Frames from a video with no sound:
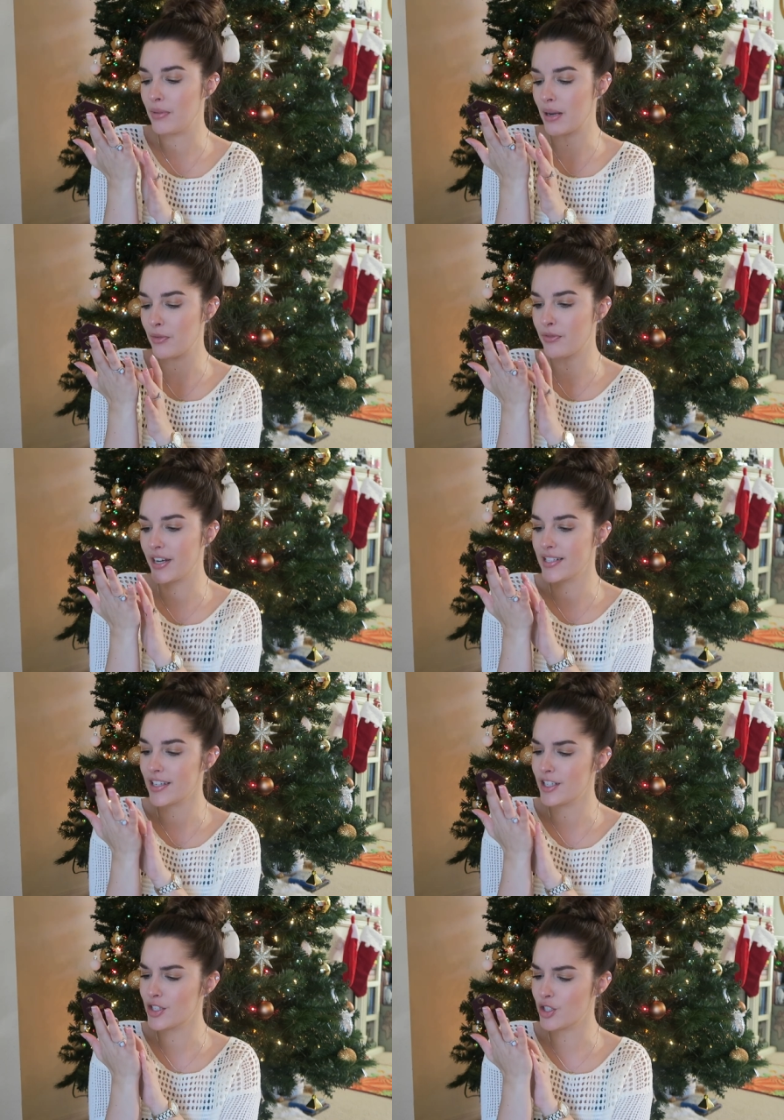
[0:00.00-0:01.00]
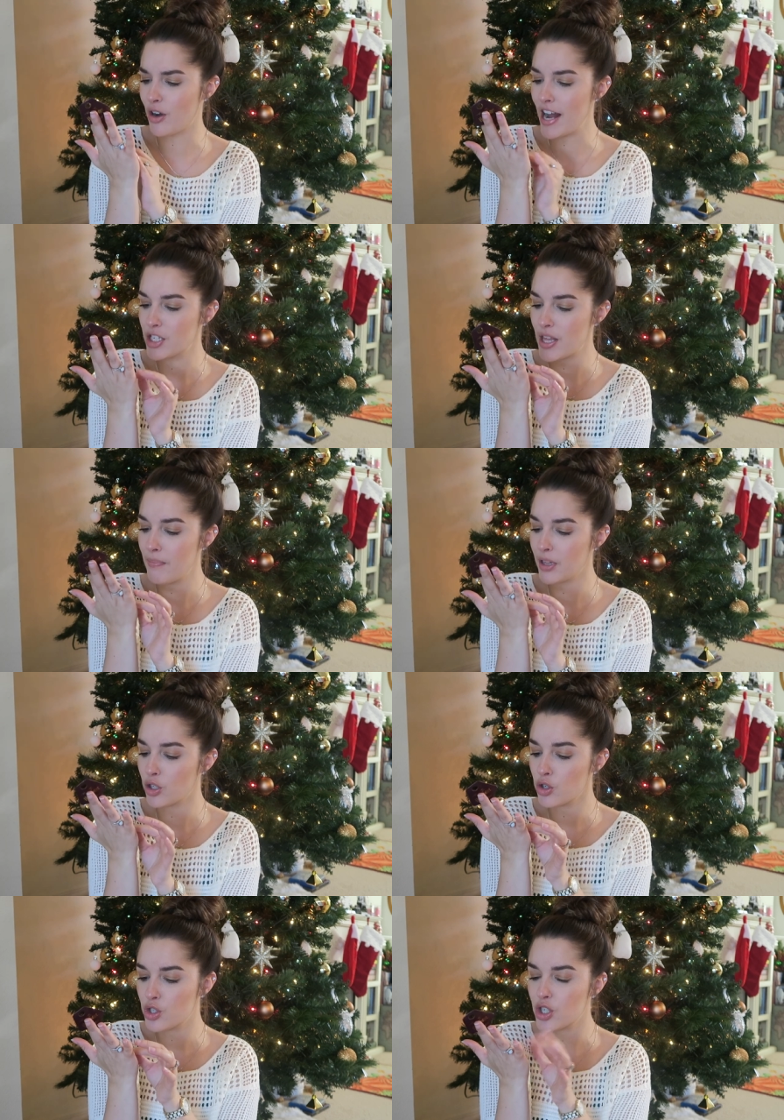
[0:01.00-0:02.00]
but I'm afraid it's gonna scratch them, but
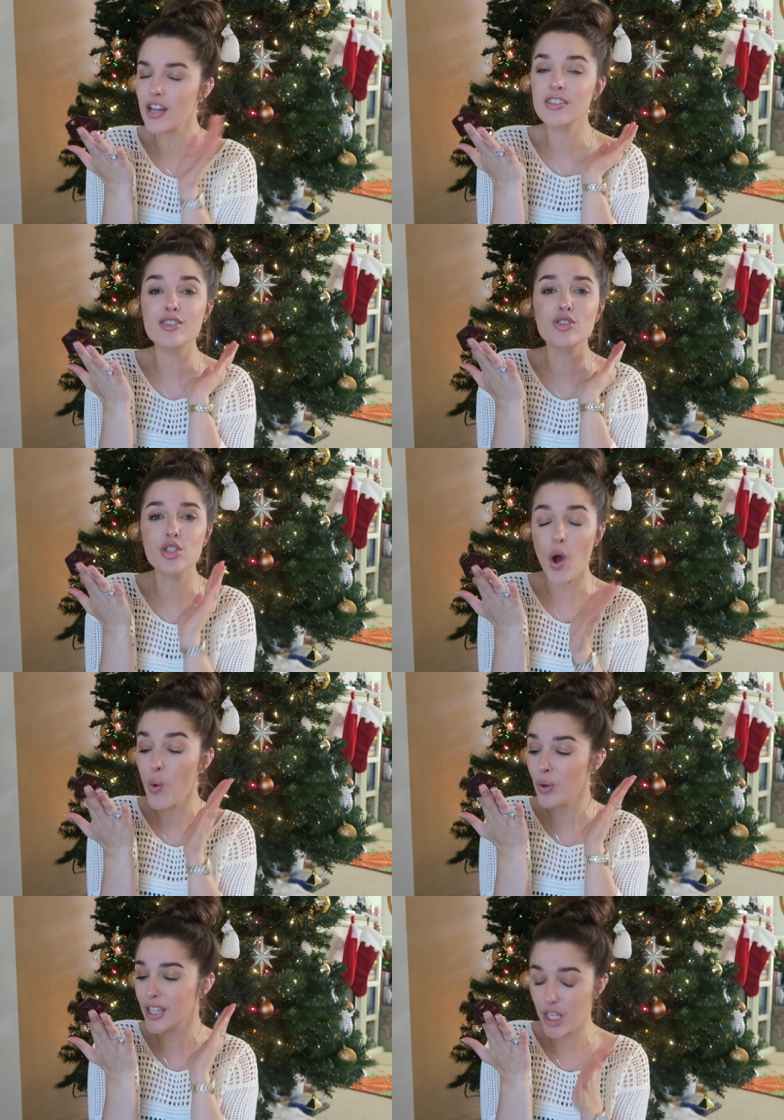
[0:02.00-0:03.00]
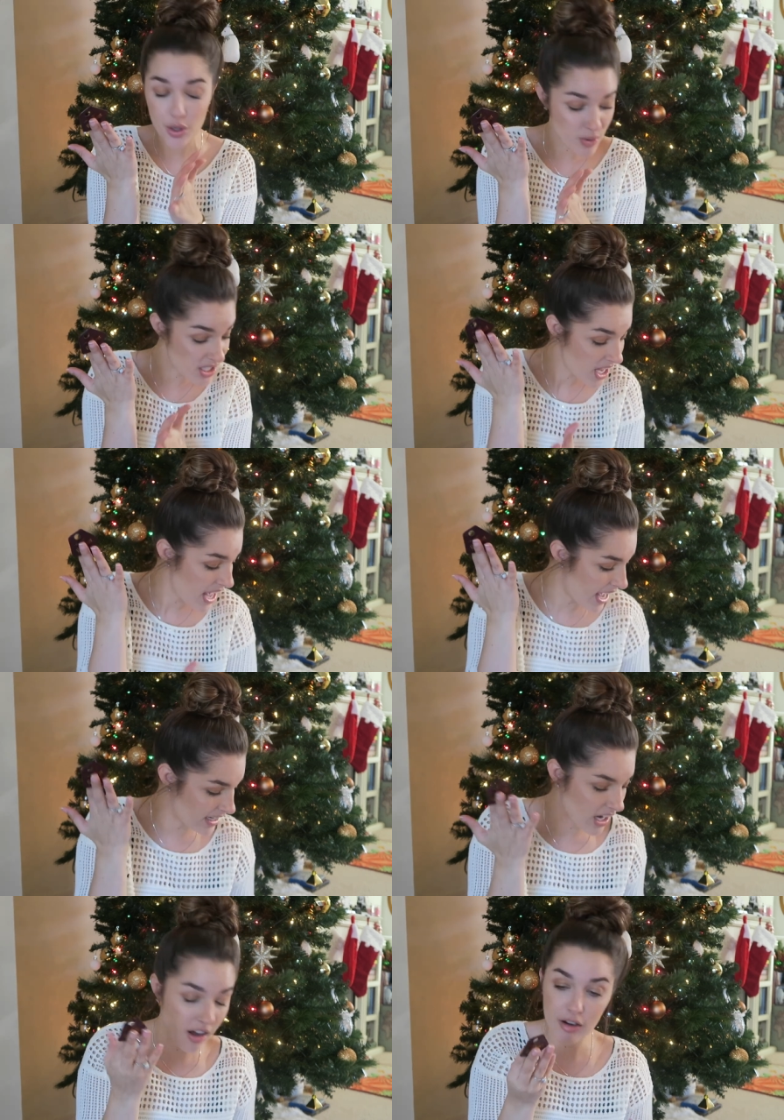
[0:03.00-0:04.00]
they're just so cute
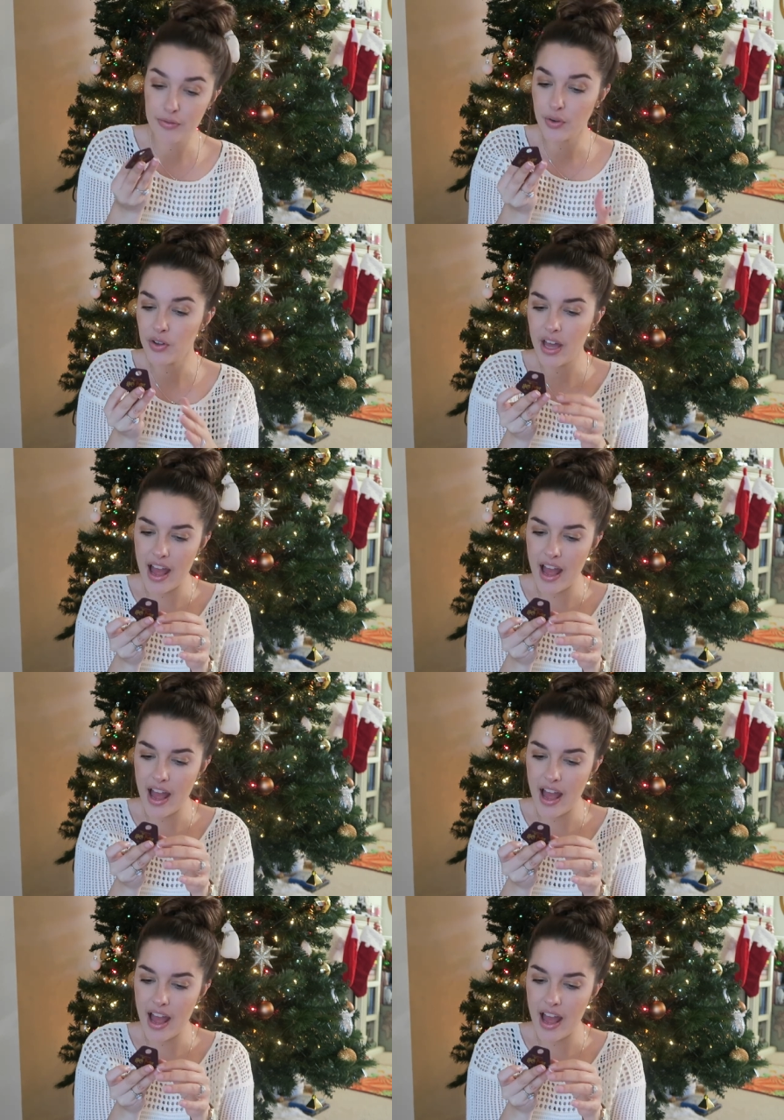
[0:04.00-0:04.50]
and colorful.